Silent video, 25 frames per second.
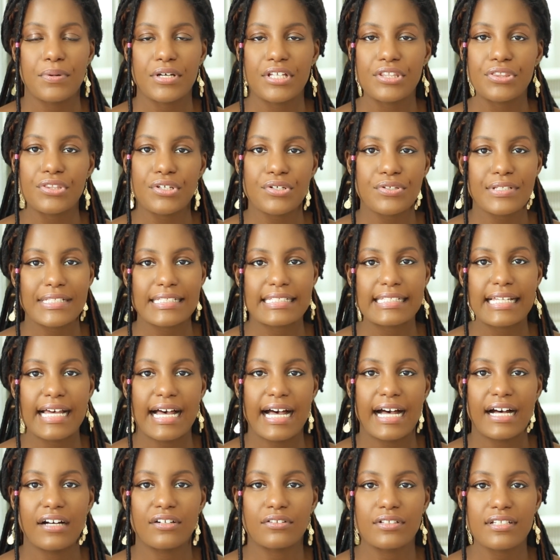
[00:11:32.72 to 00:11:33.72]
Put those
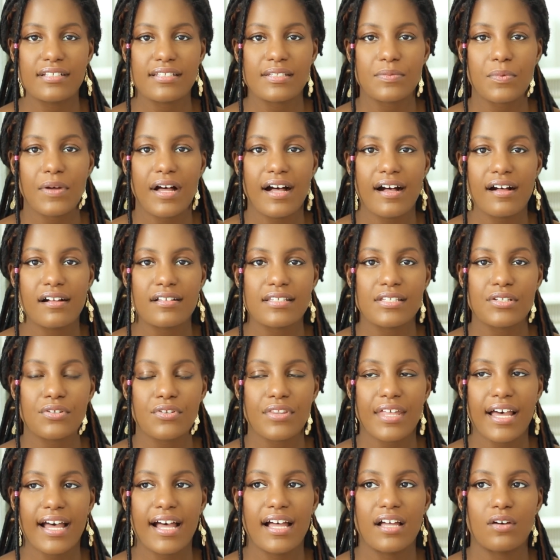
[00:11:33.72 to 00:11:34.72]
down as well,
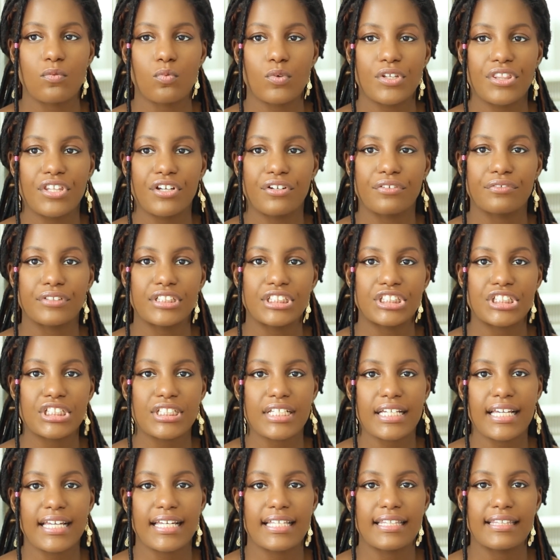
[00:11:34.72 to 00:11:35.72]
so that when they're
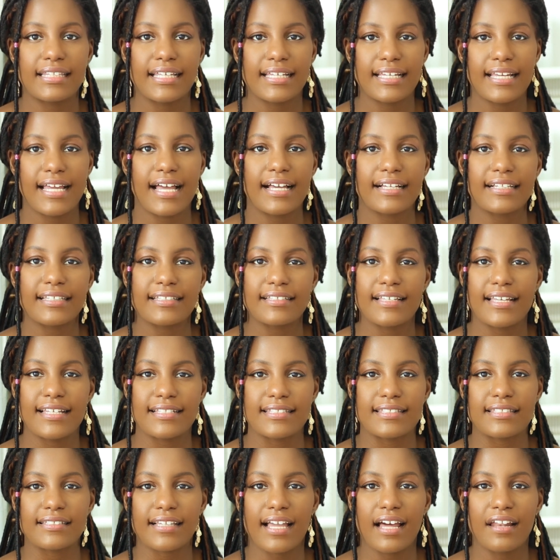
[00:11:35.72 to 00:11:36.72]
reaching in,
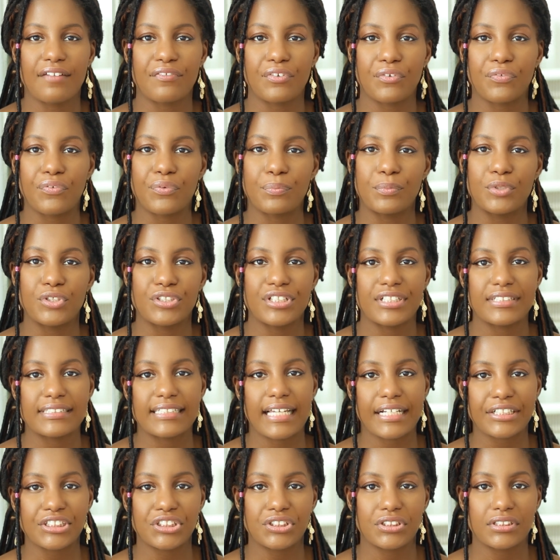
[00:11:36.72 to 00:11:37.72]
it's kind of a familiar
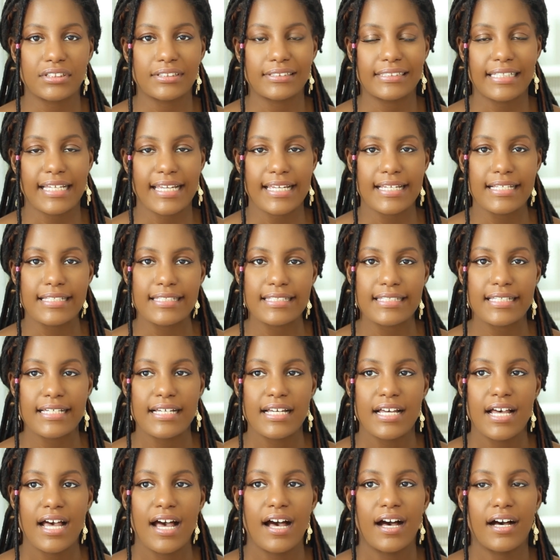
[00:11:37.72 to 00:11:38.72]
texture or taste.
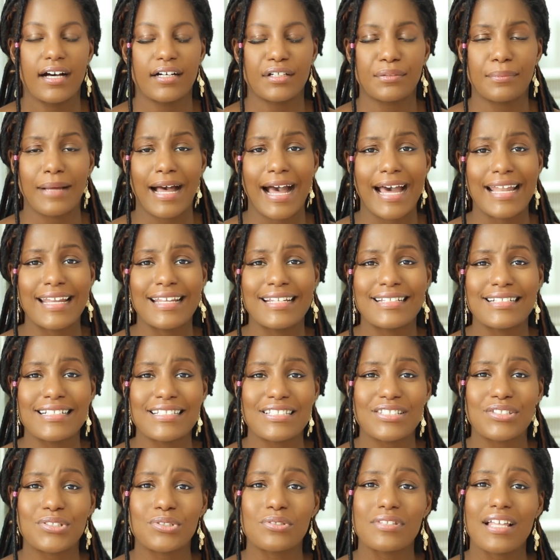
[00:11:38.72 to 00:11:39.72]
I didn't
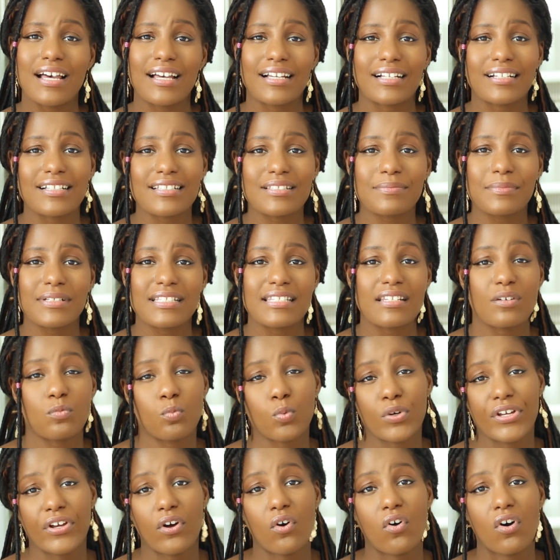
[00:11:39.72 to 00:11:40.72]
need to do that because my
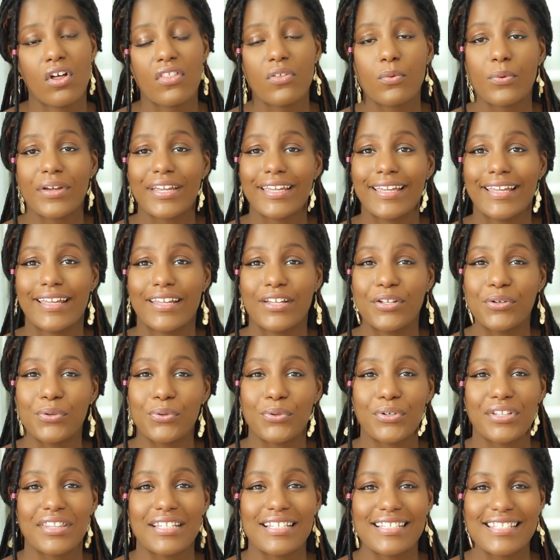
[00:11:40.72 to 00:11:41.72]
son went all the way in
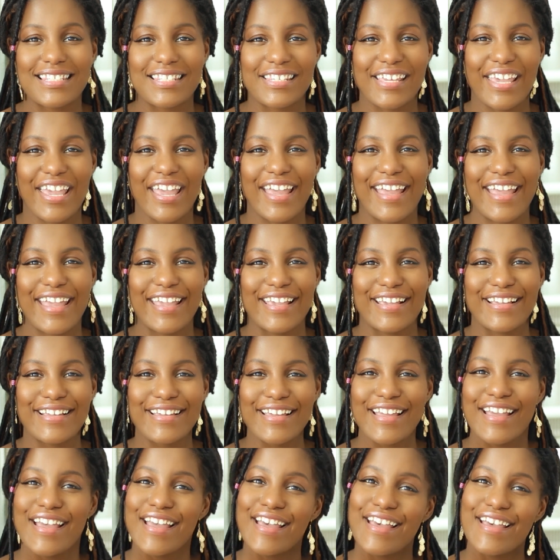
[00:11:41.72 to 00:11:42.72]
on this
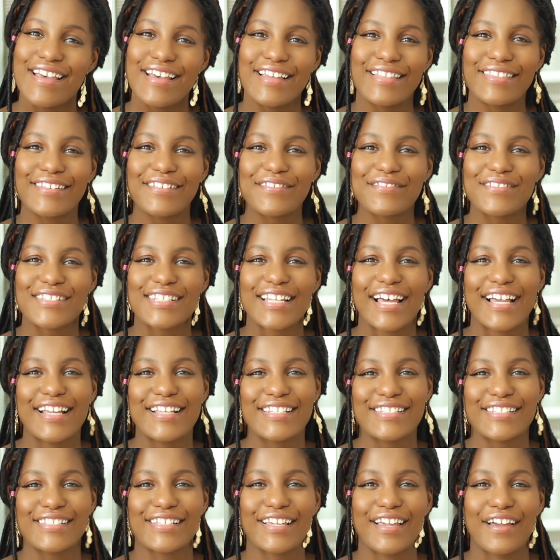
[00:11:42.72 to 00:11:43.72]
cake and there was
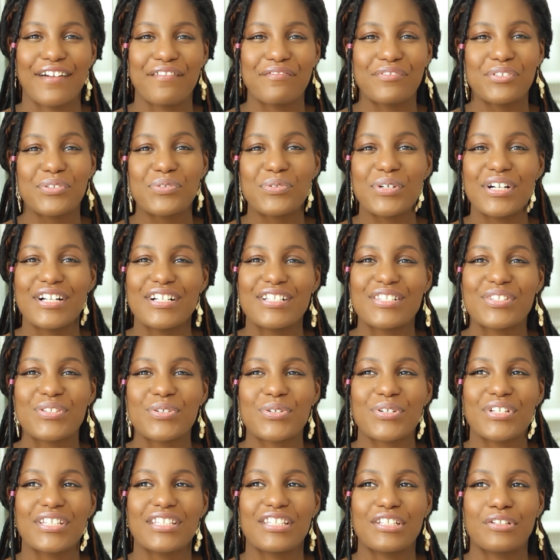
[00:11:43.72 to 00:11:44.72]
icing everywhere,
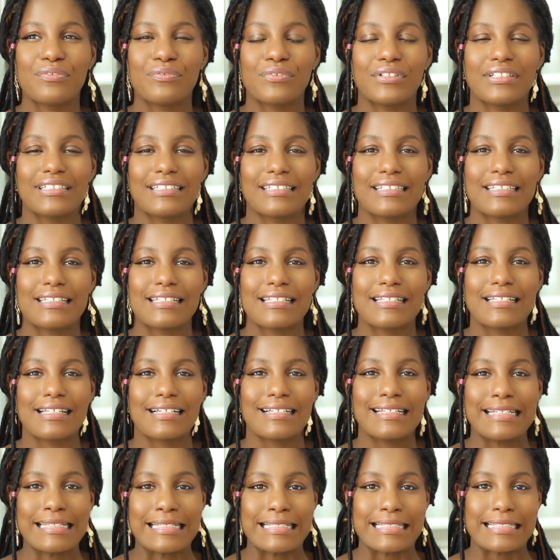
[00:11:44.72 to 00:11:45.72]
so he didn't really need
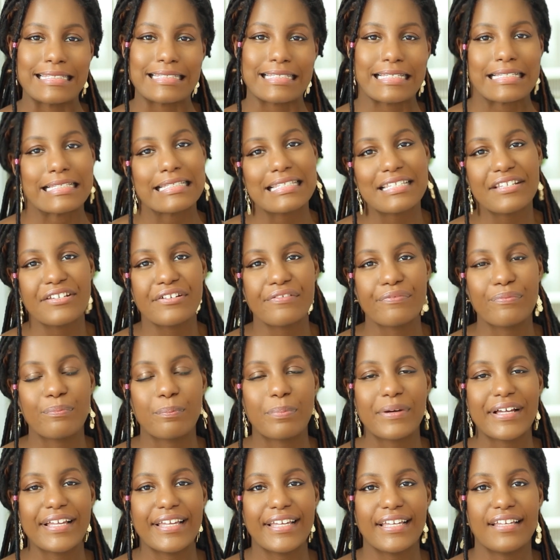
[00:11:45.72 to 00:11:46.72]
an incentive.
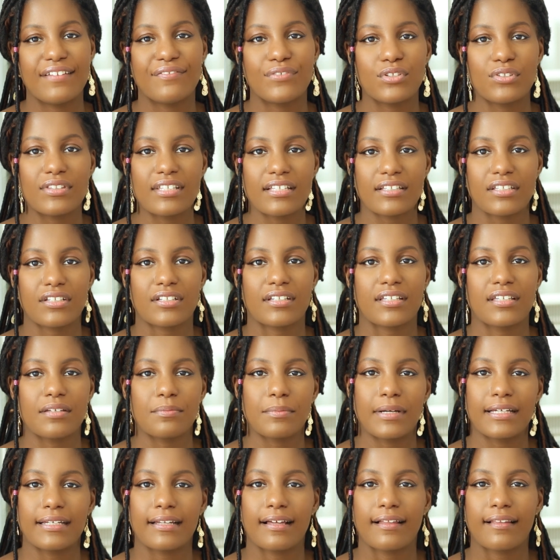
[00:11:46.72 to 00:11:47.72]
But if you think your
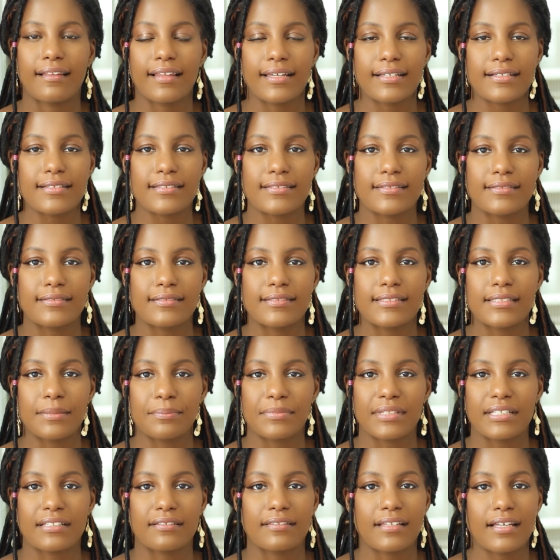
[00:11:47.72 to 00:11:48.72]
kid might not like
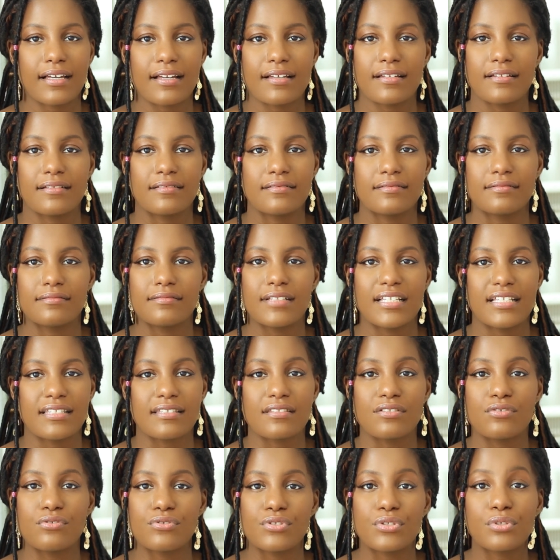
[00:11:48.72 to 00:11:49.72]
something that
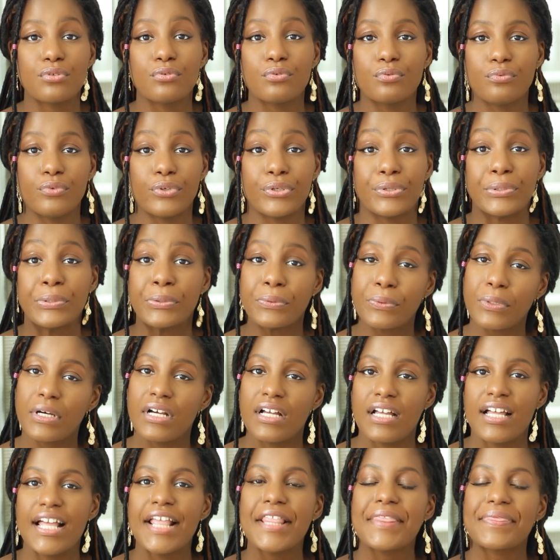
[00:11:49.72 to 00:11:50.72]
is too new,
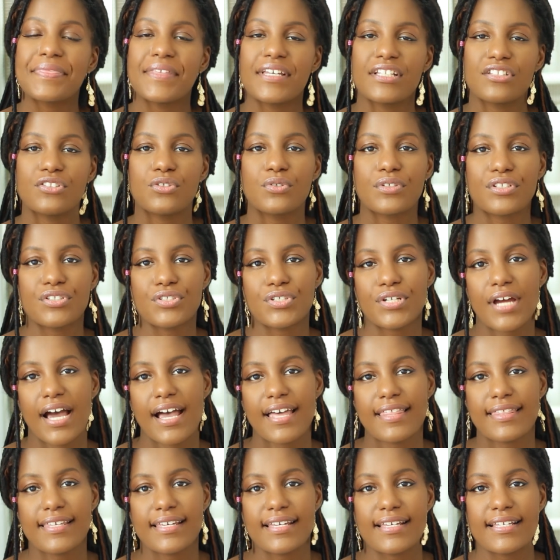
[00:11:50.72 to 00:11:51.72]
then you can
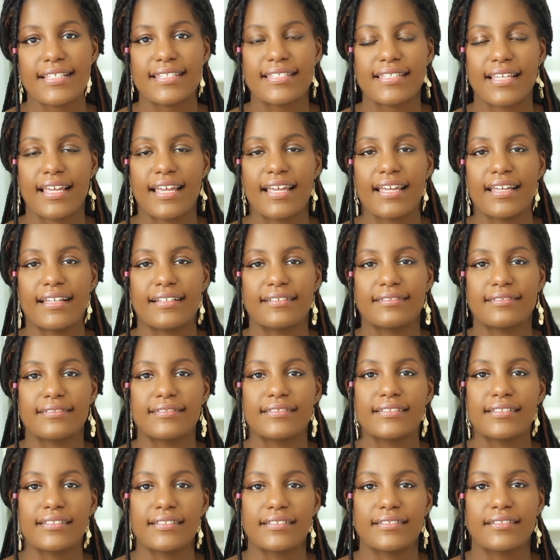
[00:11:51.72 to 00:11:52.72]
try this
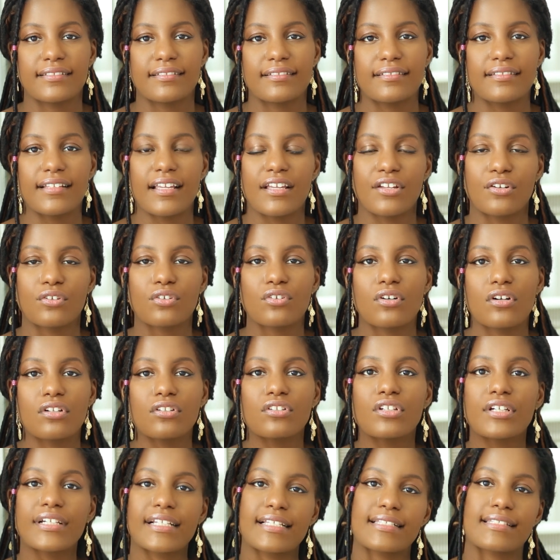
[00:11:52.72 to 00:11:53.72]
and
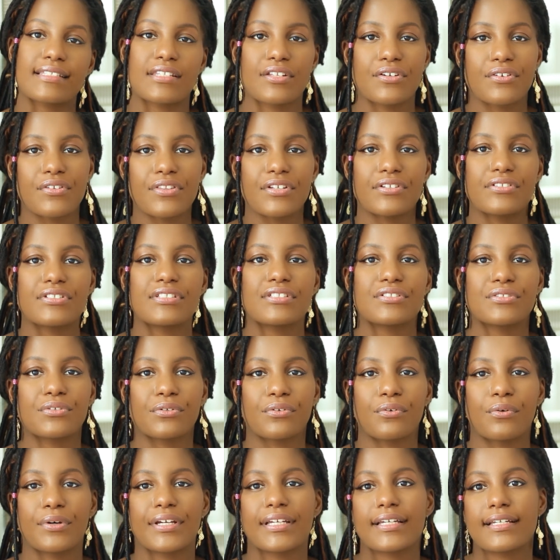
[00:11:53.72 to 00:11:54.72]
it'll look as though they're still
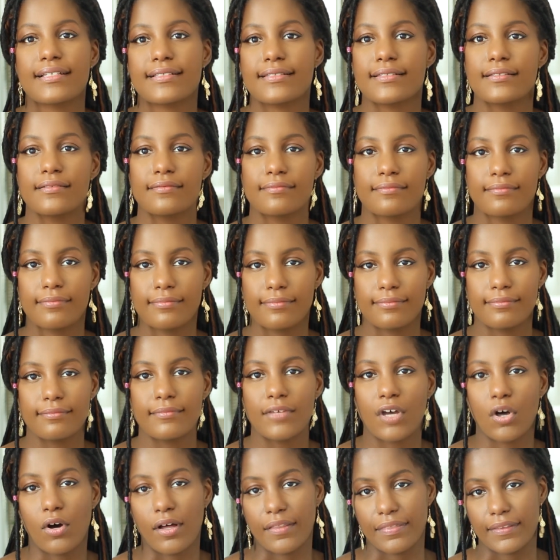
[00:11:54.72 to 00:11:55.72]
going in
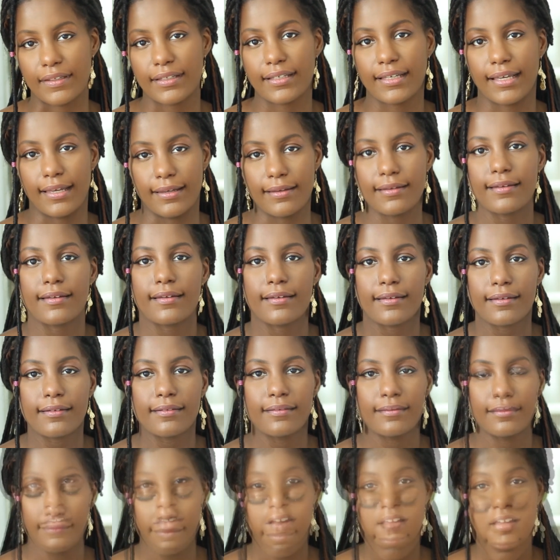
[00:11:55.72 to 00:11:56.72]
on the cake.
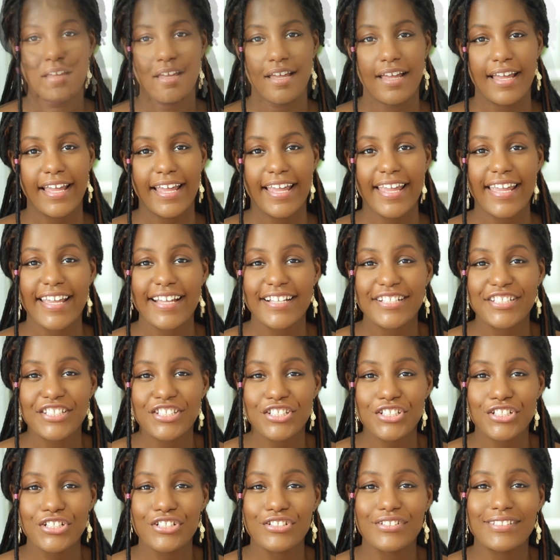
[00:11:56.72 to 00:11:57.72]
And you're
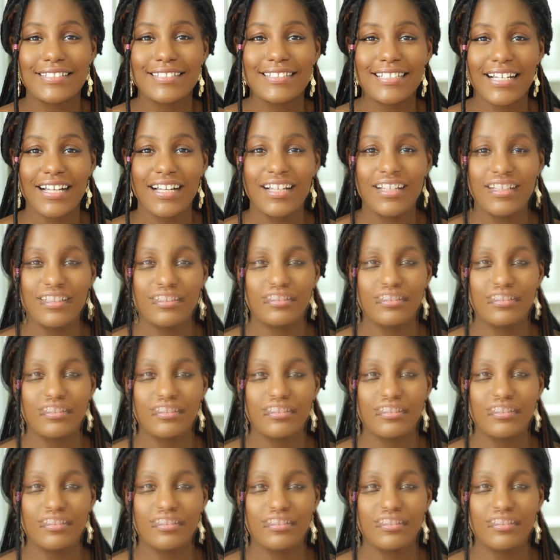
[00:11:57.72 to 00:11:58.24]
done.